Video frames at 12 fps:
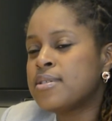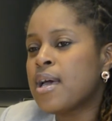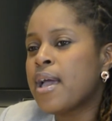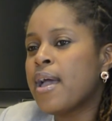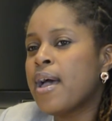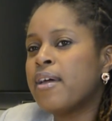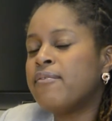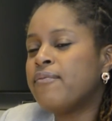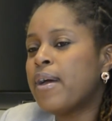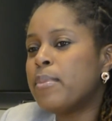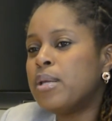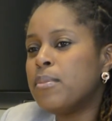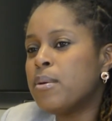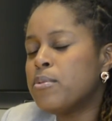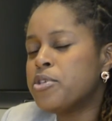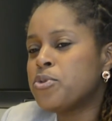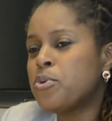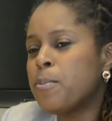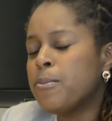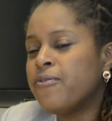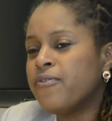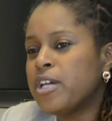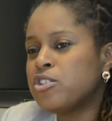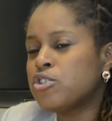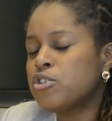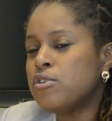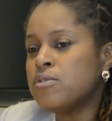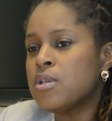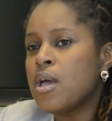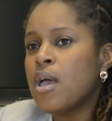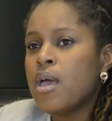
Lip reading: I had family members who were professionals,